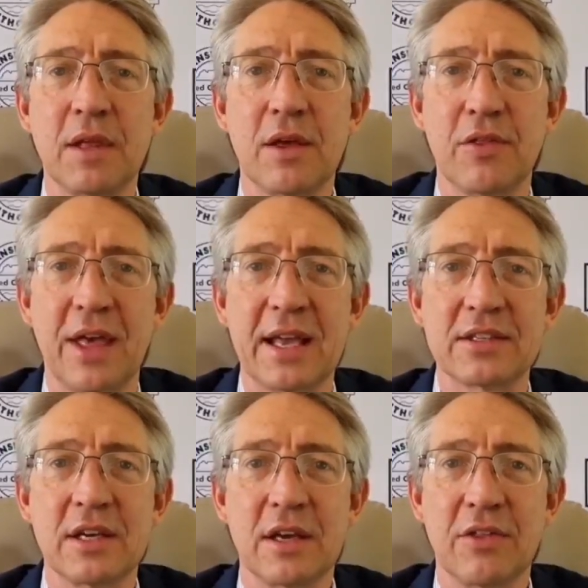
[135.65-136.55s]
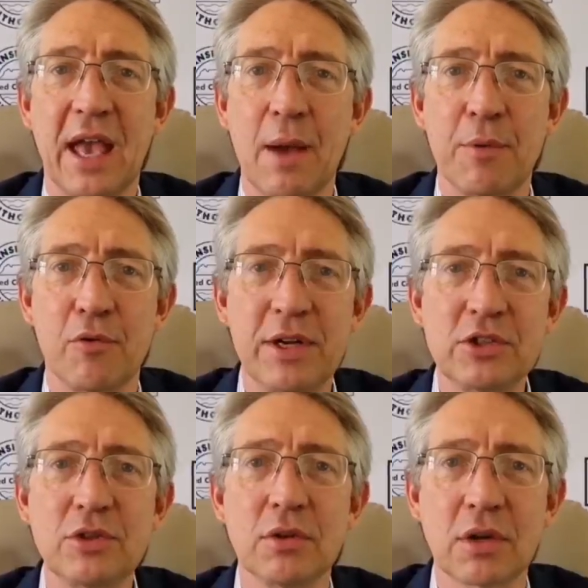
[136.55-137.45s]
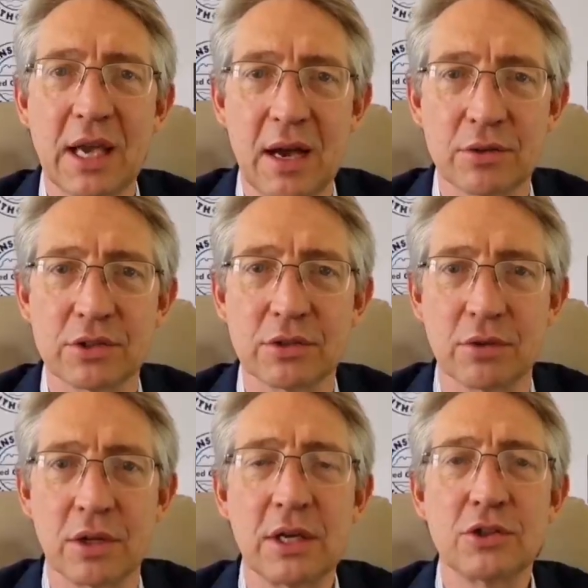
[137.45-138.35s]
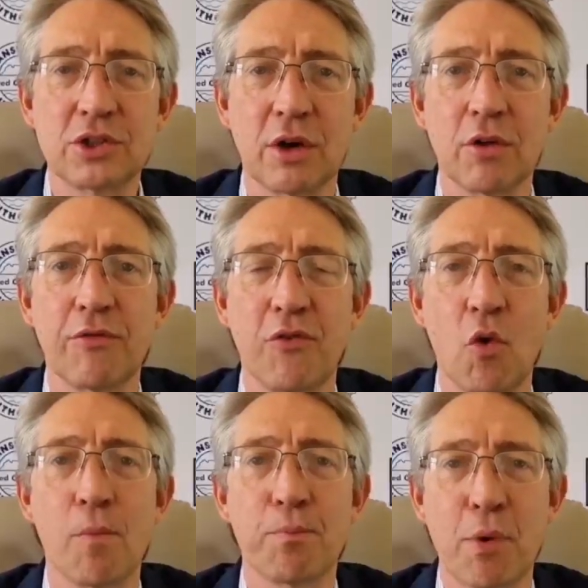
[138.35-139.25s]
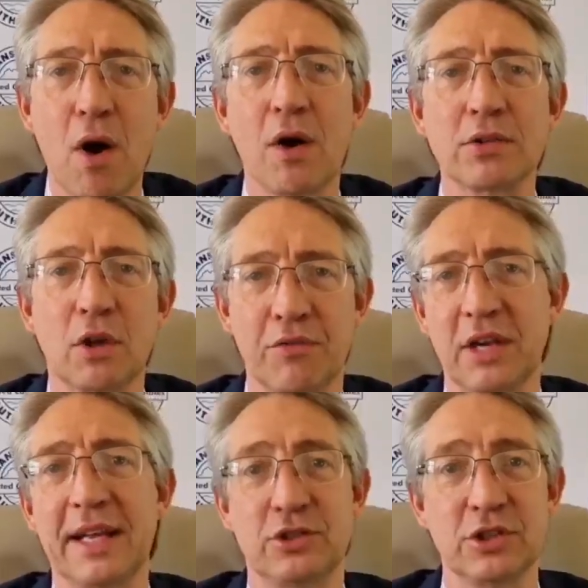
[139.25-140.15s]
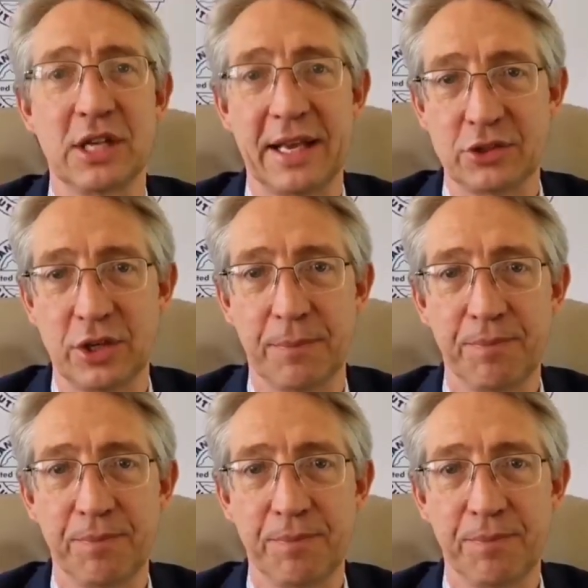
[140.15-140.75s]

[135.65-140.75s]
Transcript: that the Aboriginal Council shall form part of the legislature.